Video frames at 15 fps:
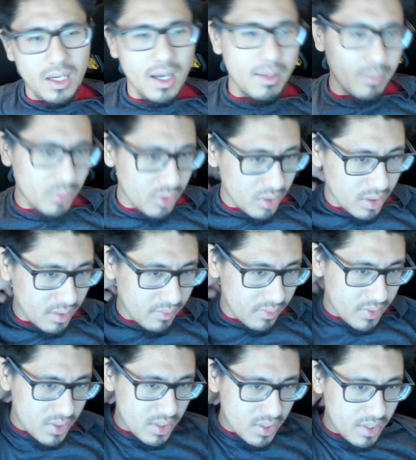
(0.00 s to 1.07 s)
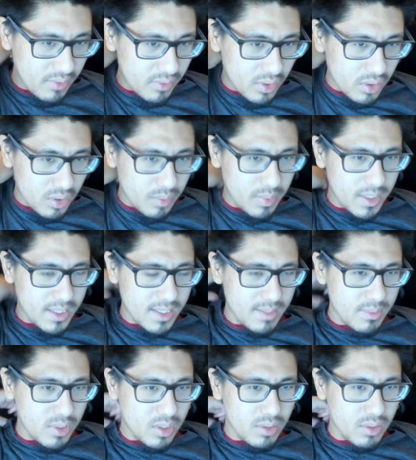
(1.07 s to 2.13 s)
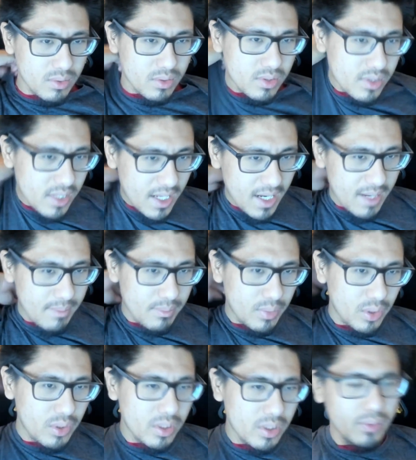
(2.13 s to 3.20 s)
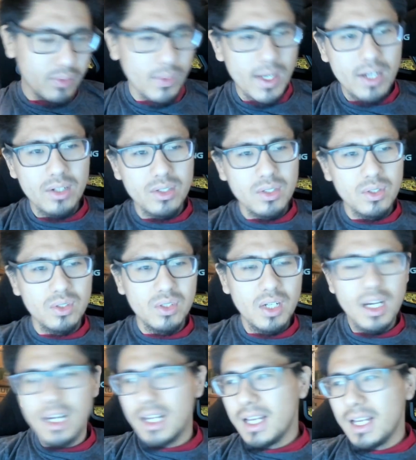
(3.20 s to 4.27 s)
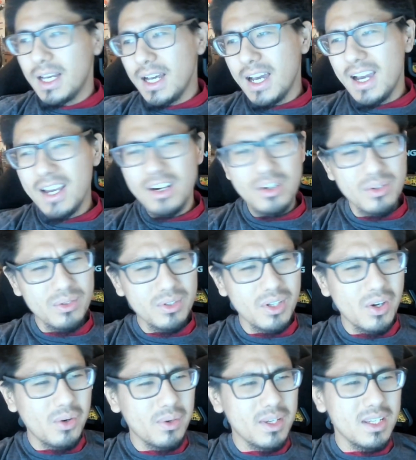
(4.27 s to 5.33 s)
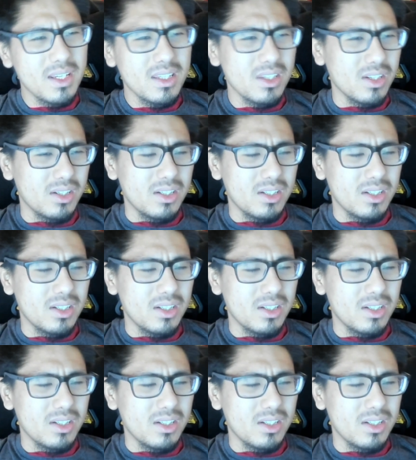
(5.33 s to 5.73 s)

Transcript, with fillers: I'm looking for stuff to do because I'm so damn bored. Why don't you draw? I don't know either.